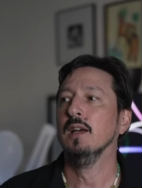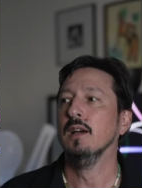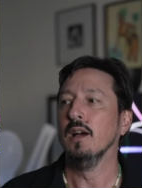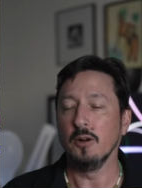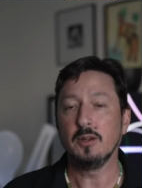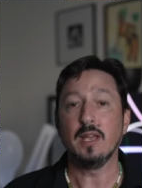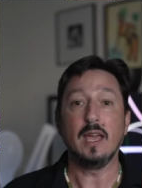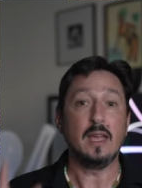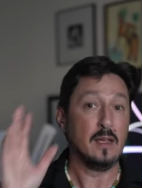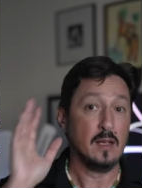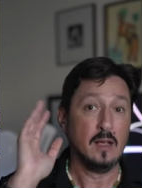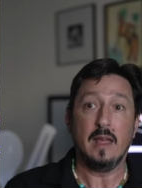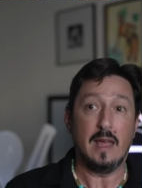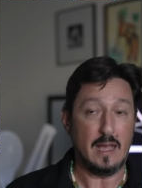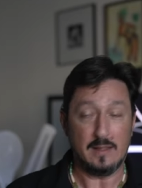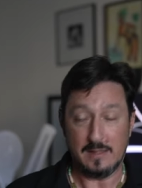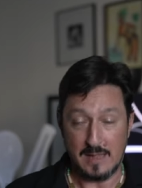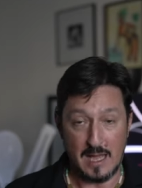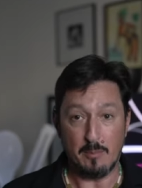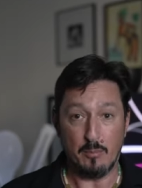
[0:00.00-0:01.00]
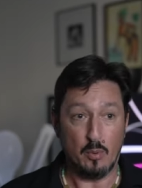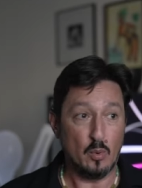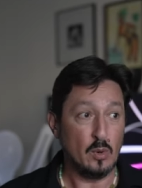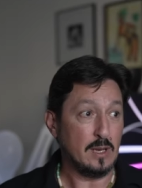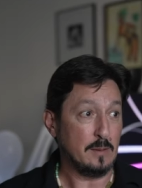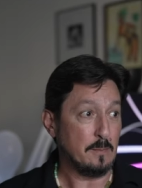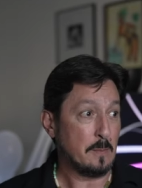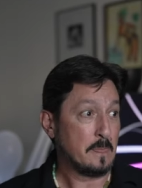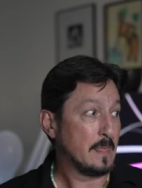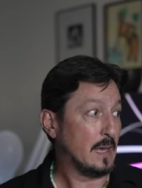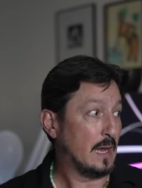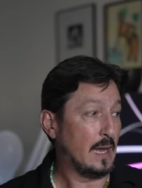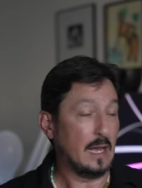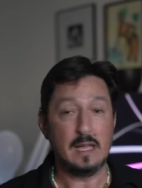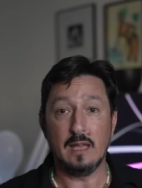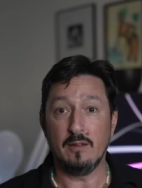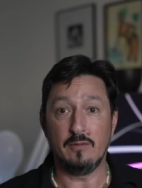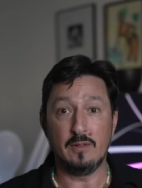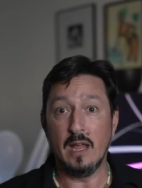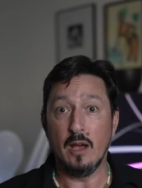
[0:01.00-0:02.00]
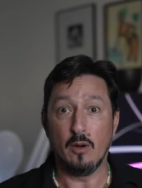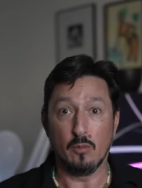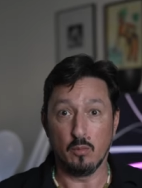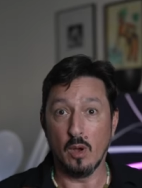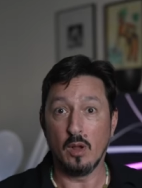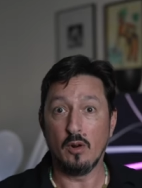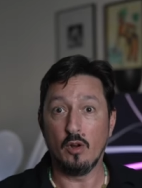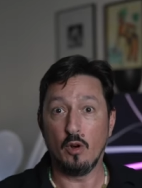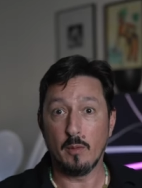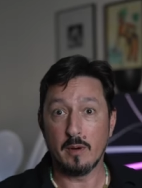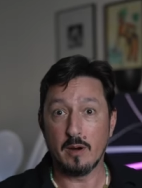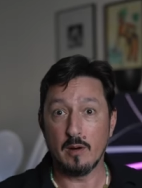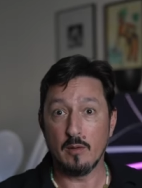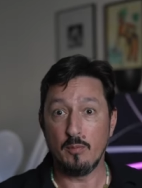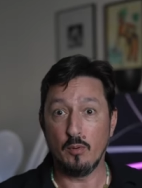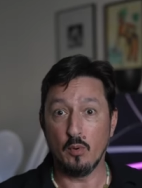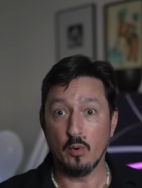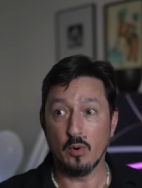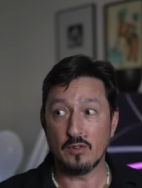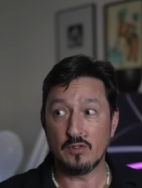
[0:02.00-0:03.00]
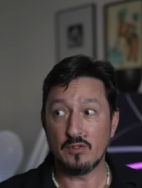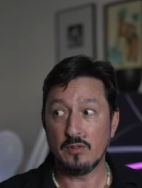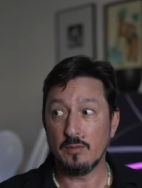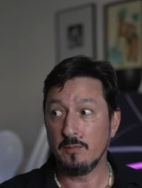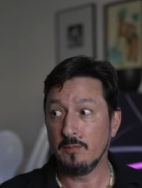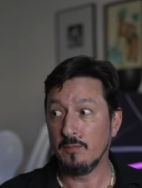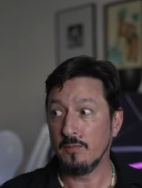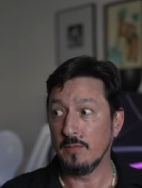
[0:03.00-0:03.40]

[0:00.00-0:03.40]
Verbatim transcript: Okay, at that point, I have now run all my reports.